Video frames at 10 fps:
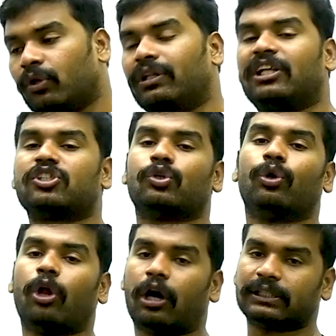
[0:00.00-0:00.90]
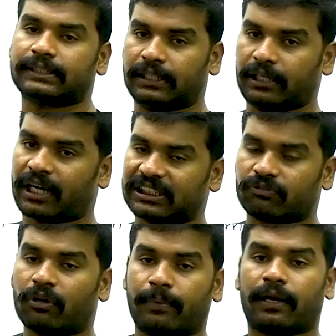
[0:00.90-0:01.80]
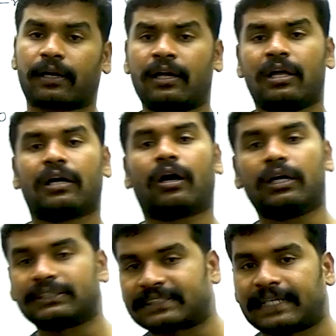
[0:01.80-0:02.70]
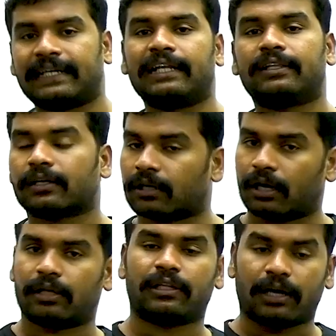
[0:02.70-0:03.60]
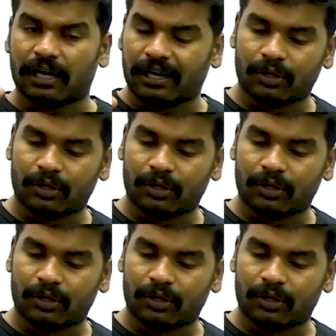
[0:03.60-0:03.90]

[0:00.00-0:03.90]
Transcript: though there is no loss in the transformer constantly the, co the